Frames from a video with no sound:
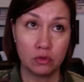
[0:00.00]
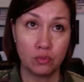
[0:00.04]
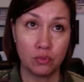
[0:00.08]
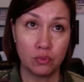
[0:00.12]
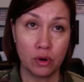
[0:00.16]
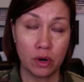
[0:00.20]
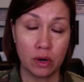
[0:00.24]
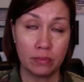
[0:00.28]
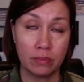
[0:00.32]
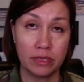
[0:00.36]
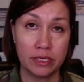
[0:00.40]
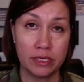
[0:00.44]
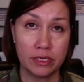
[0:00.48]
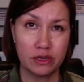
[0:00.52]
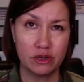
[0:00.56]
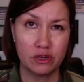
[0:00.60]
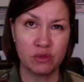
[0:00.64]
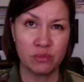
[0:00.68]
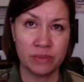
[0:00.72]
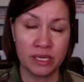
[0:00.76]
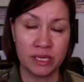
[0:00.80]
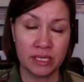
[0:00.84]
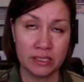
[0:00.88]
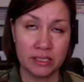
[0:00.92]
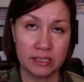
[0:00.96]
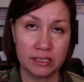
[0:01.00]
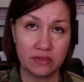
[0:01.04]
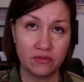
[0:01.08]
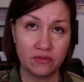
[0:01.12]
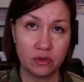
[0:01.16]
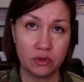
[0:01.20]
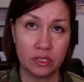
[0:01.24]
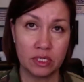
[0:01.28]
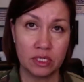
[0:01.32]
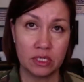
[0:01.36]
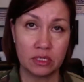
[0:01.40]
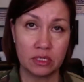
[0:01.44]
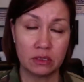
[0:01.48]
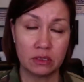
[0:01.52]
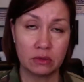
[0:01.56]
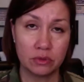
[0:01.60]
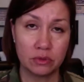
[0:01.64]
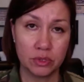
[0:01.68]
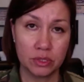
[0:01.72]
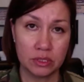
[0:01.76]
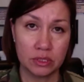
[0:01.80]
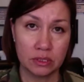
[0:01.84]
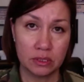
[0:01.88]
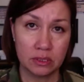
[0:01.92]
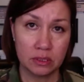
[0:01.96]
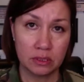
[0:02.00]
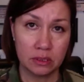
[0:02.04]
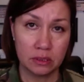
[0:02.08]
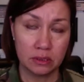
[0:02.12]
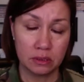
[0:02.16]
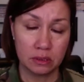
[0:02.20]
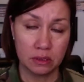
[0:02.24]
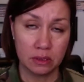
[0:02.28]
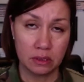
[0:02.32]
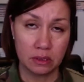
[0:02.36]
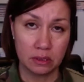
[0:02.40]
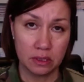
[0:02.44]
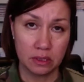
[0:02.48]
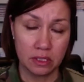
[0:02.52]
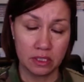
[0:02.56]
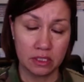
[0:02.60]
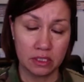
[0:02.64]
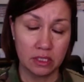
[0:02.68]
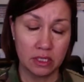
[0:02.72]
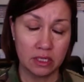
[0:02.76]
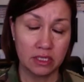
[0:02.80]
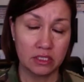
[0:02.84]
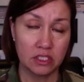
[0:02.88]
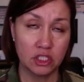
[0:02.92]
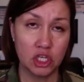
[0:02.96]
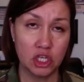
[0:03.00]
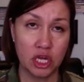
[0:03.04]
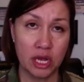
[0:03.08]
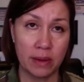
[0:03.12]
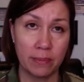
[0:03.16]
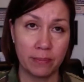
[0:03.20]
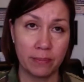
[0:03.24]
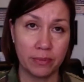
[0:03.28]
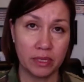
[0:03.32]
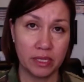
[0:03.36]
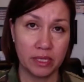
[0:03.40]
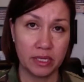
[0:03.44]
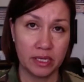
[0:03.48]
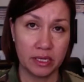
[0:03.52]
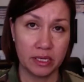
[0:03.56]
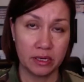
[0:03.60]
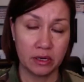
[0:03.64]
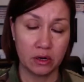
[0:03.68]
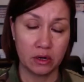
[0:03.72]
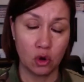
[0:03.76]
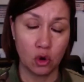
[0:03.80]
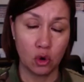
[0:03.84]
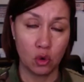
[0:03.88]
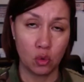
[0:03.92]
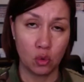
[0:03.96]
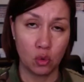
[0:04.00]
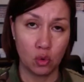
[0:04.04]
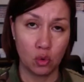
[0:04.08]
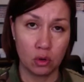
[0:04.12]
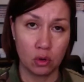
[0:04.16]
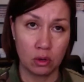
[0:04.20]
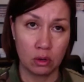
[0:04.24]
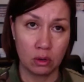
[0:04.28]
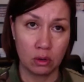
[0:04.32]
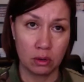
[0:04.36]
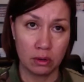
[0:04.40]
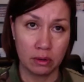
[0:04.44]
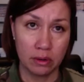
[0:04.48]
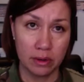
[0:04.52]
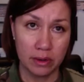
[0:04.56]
probably know best if you need to go see a chaplain or